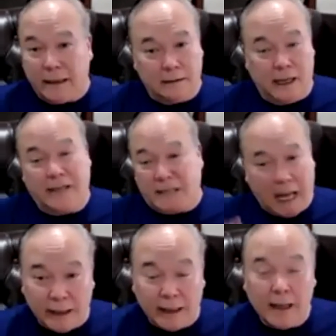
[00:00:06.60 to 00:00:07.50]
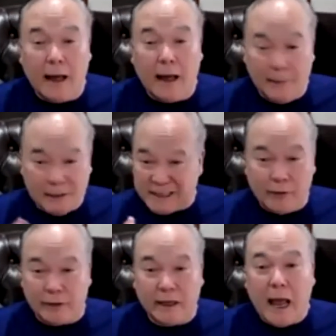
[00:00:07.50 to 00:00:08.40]
guys, I'm I'm
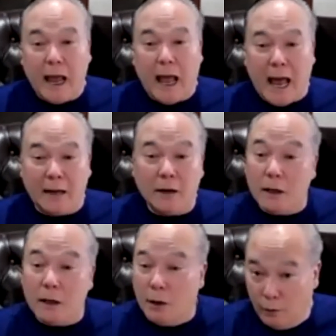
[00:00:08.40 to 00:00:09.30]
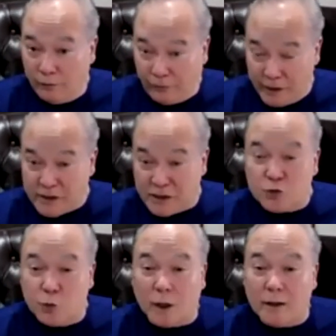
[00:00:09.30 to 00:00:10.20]
astounded at, for instance,
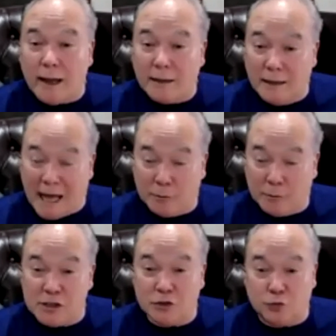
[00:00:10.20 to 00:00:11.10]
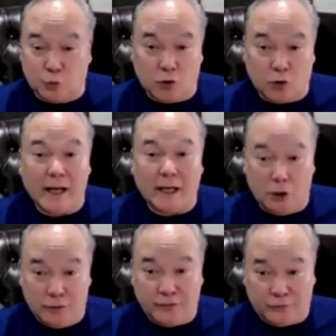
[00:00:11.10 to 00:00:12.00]
what Lactobacillus reuteri can
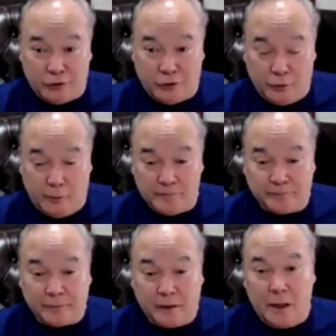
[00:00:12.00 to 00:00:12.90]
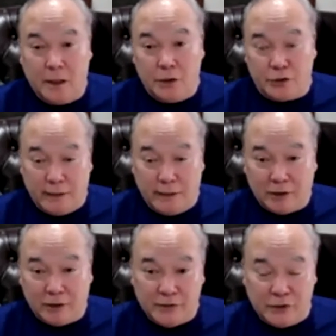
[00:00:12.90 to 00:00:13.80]
do for you. So
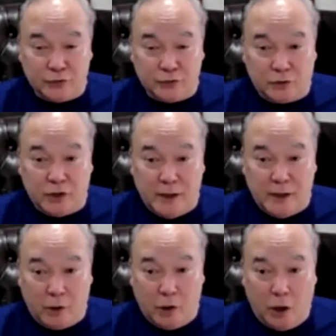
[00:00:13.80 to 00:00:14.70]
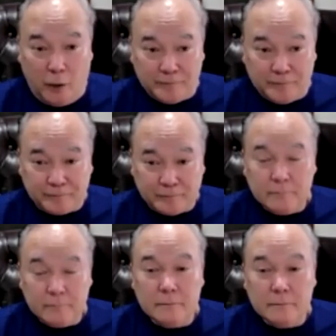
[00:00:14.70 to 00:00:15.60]
Lactobacillus reuteri, you may recall,
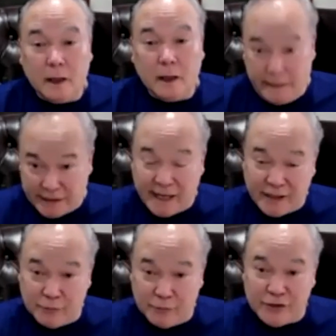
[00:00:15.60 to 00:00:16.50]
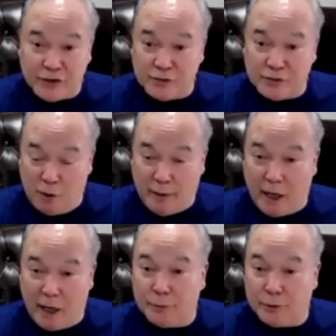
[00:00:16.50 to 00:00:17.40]
yes, takes up resin, small
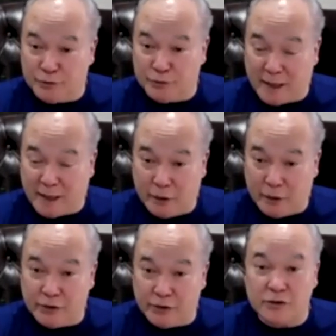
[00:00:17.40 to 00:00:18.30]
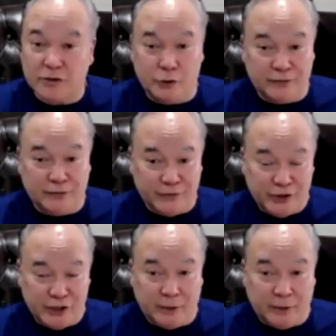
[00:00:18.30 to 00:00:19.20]
bowel, produces bacteriocin, so useful for
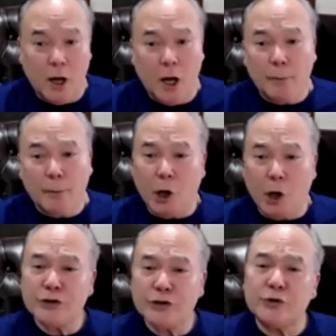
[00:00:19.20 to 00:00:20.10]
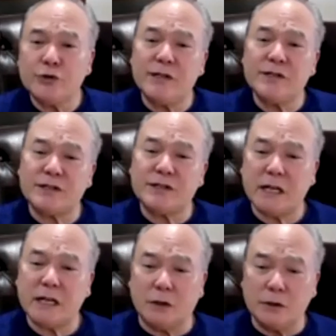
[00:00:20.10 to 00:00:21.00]
SIBO, but also sends a
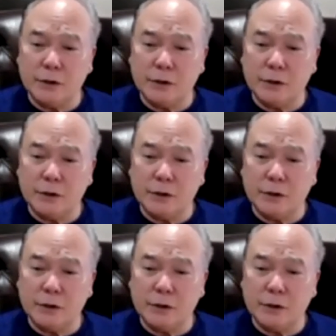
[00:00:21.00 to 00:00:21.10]
signal